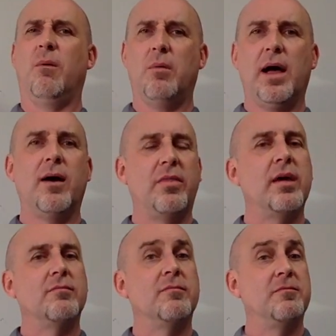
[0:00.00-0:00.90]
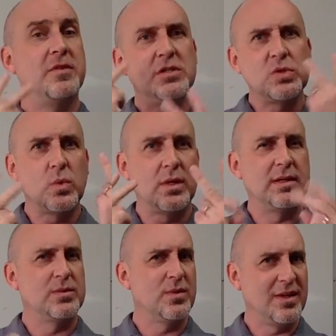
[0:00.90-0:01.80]
wow, that visually
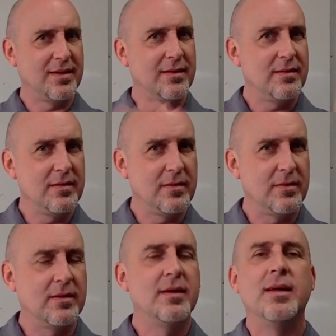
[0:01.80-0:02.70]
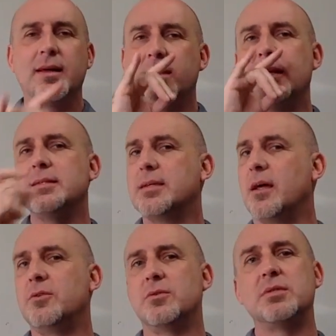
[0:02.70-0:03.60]
is really clear. Kids
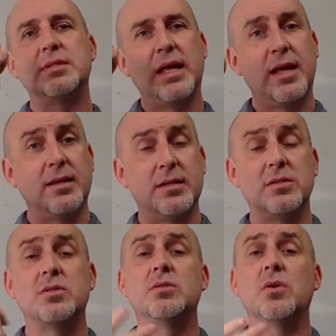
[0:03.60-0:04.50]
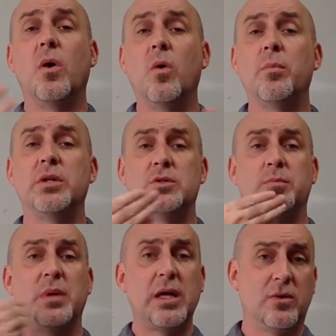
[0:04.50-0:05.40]
understand it so
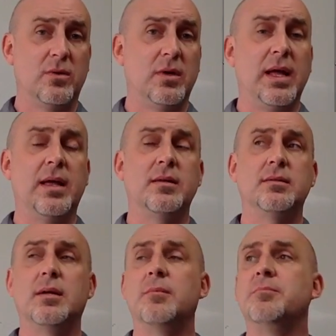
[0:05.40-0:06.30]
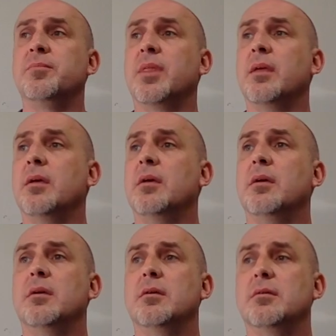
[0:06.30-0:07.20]
much better, and
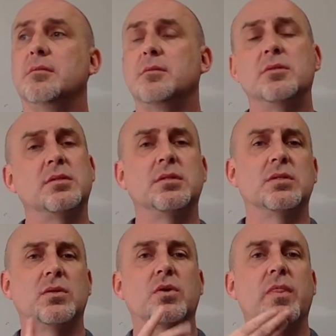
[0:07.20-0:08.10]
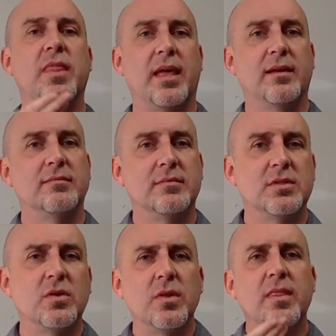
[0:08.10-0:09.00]
it's a good thing.
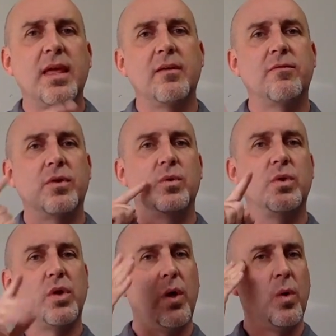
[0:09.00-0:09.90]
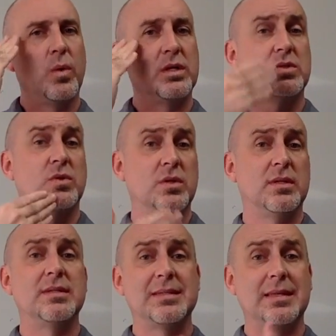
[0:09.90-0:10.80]
It's a good thing for you to know, and it's a
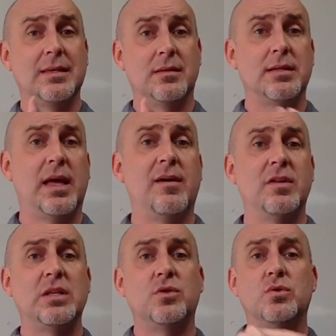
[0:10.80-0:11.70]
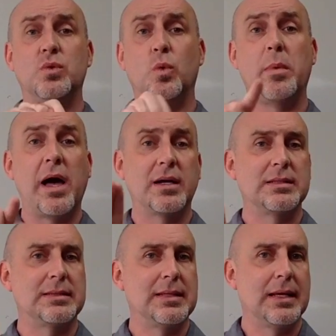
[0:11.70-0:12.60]
good skill to have in your
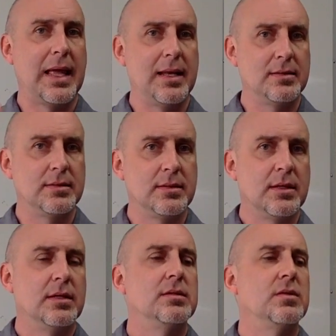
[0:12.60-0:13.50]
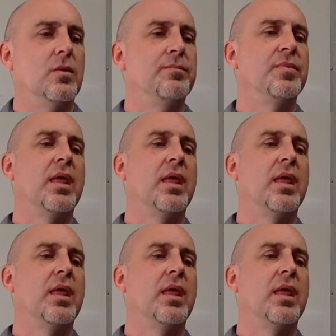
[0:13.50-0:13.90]
toolbox again. So